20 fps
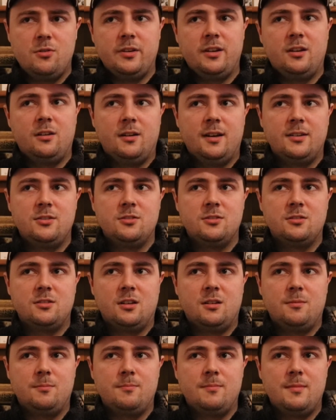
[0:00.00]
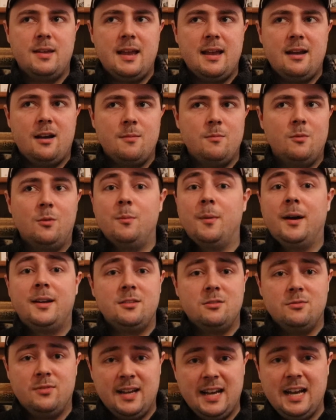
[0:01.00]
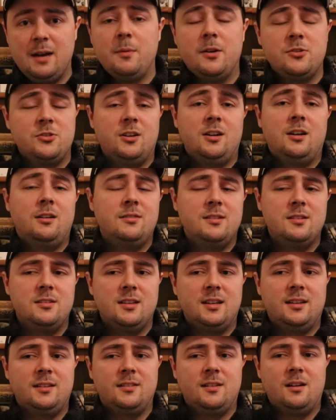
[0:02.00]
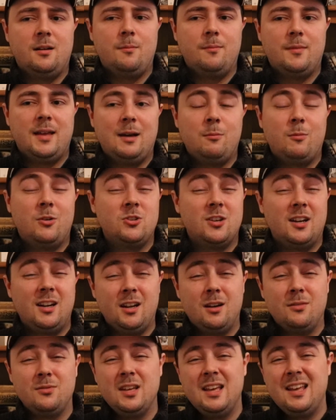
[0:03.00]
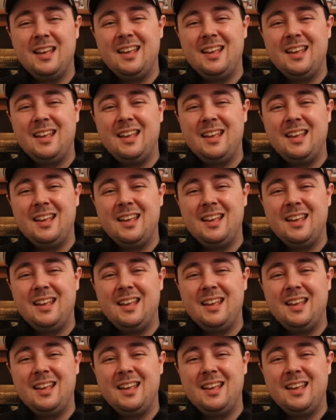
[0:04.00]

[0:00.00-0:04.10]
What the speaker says: You know, I just, I'm reminded of how much I love it, and how much I love